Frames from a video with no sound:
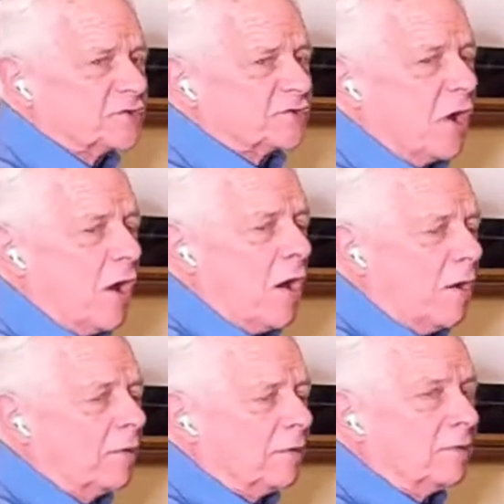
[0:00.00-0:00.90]

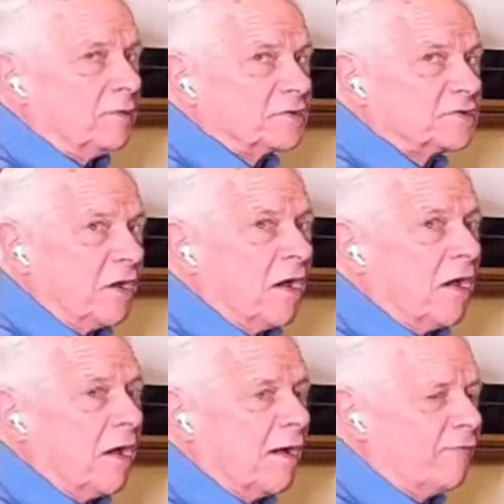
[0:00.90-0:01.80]
songs
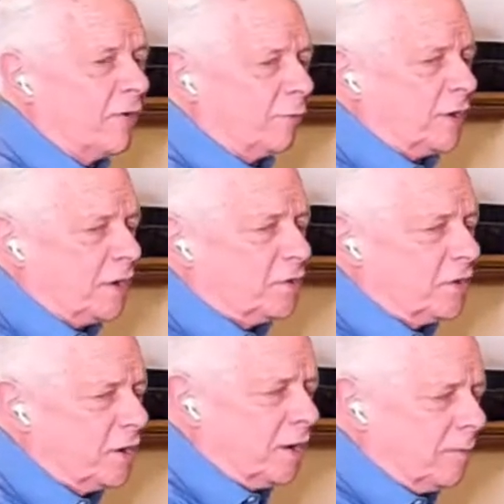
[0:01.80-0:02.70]
of the
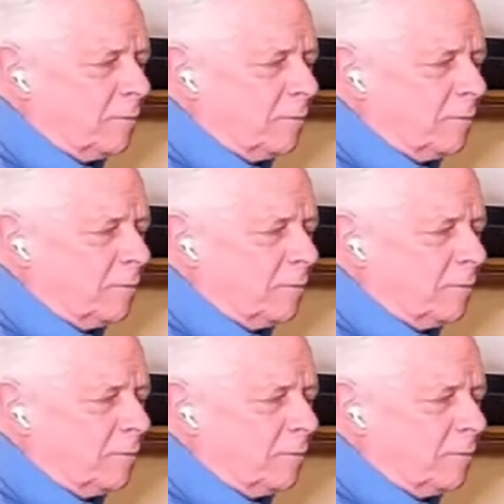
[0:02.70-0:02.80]
redeemed.